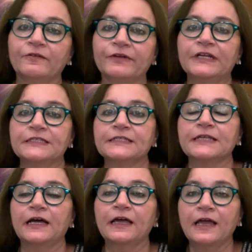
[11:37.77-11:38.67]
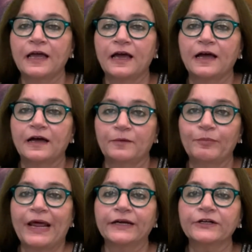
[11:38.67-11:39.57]
Venus is the
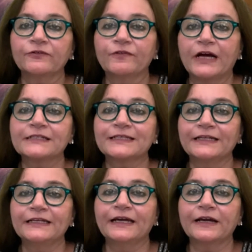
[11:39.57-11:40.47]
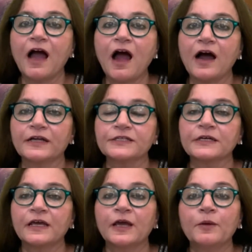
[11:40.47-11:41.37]
planet of luxury and art,